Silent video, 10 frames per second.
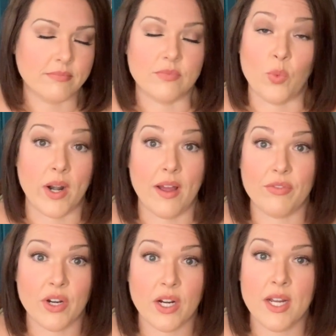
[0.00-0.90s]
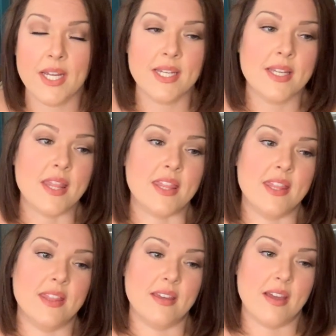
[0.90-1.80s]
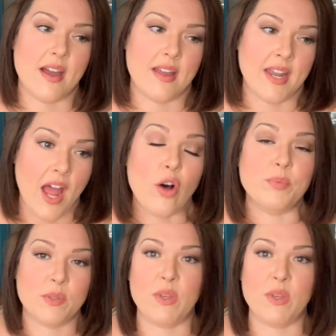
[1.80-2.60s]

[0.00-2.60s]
whatever, it helps